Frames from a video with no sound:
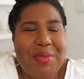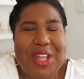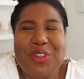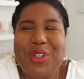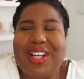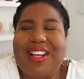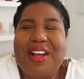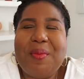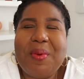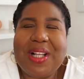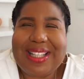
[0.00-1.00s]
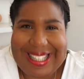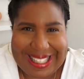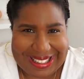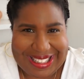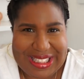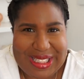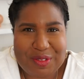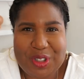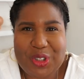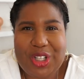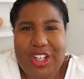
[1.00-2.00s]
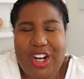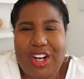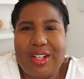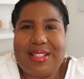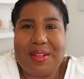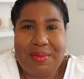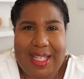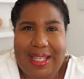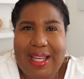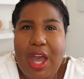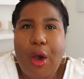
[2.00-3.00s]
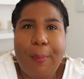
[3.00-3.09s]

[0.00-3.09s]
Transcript: they look completely different on her to me